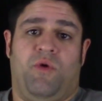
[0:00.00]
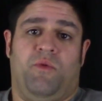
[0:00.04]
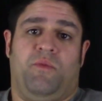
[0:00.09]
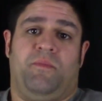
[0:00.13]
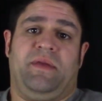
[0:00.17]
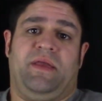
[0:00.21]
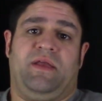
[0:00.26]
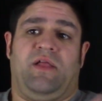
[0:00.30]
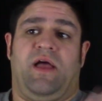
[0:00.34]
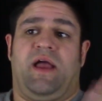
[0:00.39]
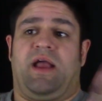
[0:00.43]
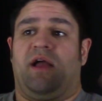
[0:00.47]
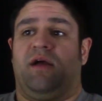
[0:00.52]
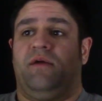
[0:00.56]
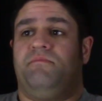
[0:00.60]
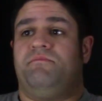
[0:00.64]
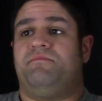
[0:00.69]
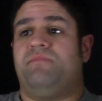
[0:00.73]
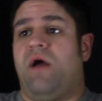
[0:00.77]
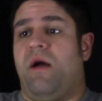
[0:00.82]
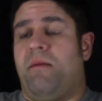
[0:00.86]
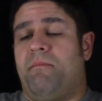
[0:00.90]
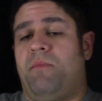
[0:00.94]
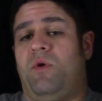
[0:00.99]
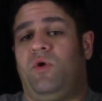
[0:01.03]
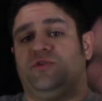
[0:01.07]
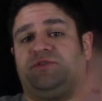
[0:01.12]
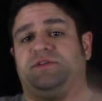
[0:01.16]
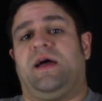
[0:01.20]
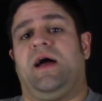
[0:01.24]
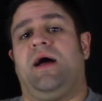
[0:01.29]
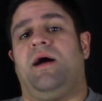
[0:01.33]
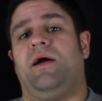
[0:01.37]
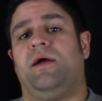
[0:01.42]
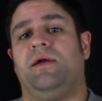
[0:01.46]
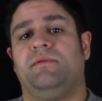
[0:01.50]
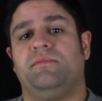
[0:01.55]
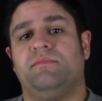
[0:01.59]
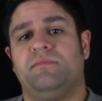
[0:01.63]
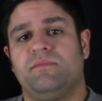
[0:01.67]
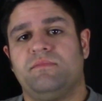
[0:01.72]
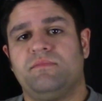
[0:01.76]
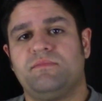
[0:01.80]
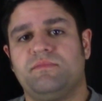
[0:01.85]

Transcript: would be like a multi,